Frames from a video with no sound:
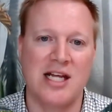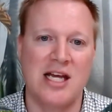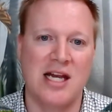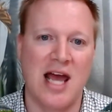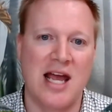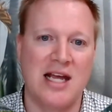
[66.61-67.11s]
in
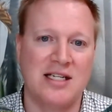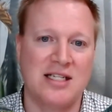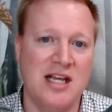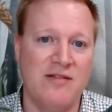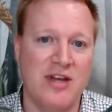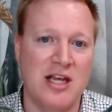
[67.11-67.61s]
a
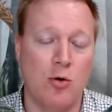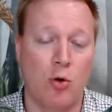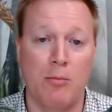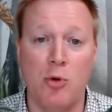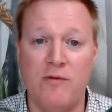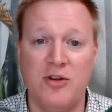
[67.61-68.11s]
TV or
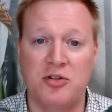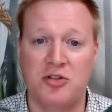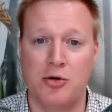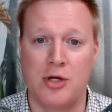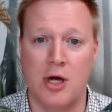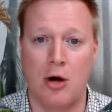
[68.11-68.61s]
movie
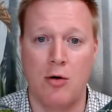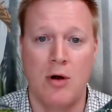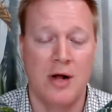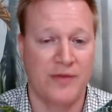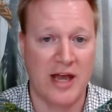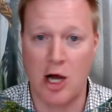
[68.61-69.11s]
studio,
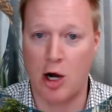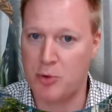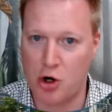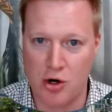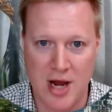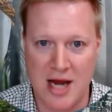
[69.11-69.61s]
they help
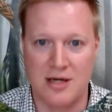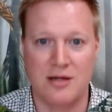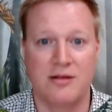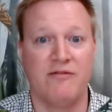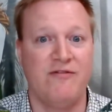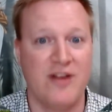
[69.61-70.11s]
create
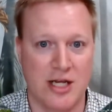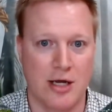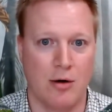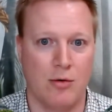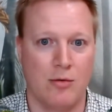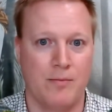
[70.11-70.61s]
the video.